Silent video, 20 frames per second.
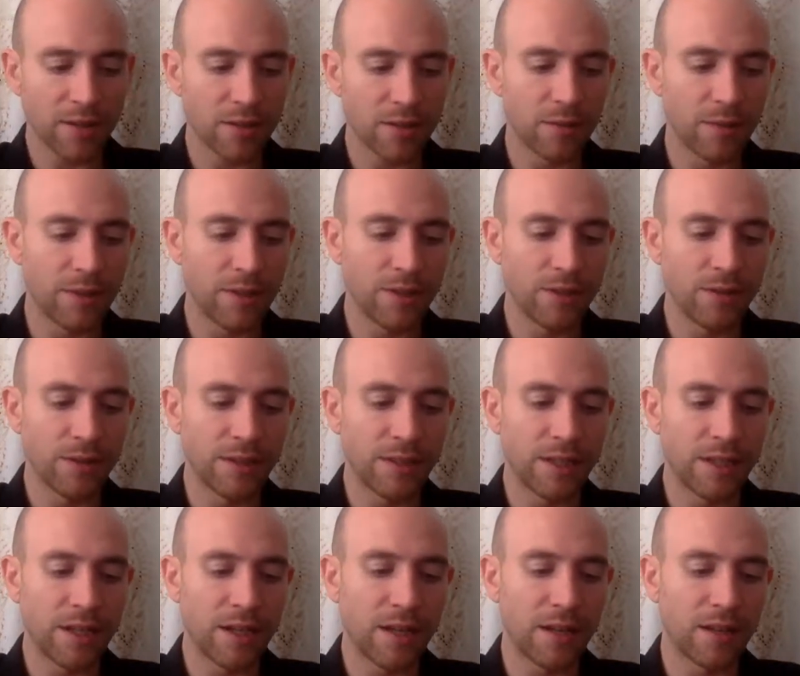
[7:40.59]
so we do what
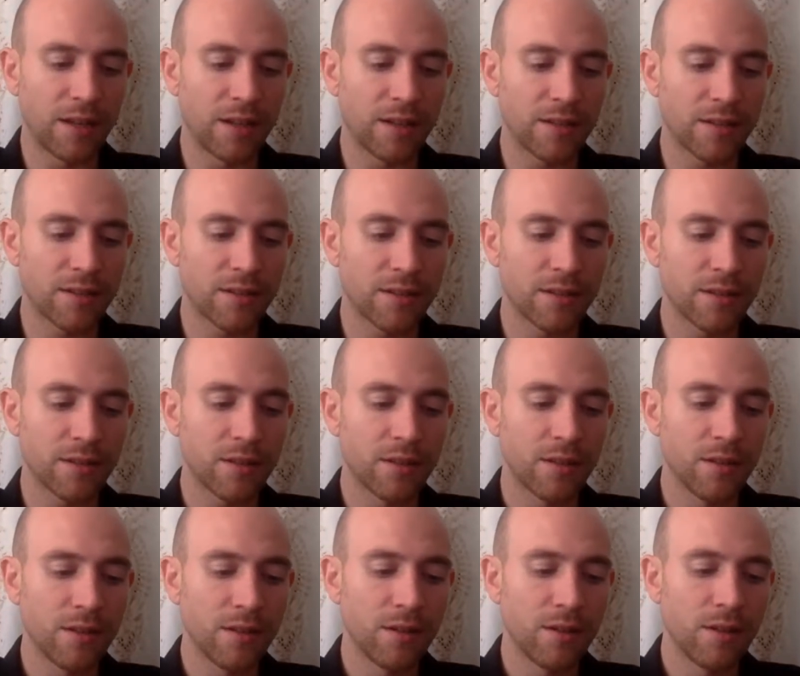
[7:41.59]
they tell us.
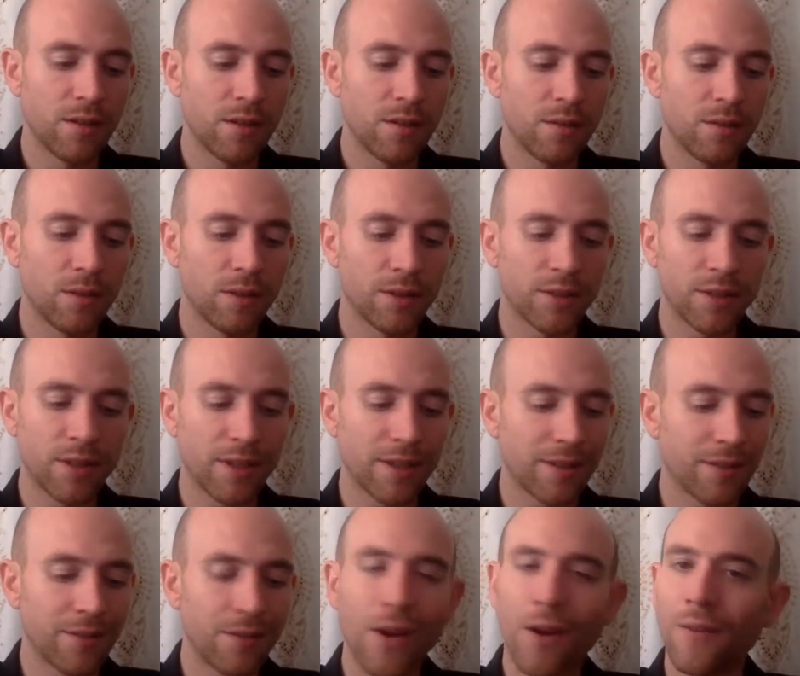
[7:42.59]
Well, it's like,
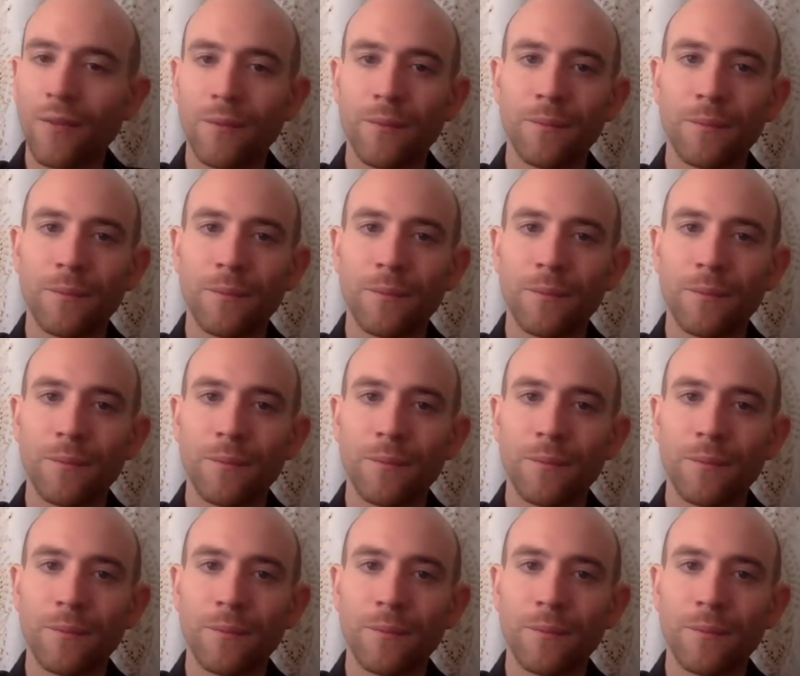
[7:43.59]
no.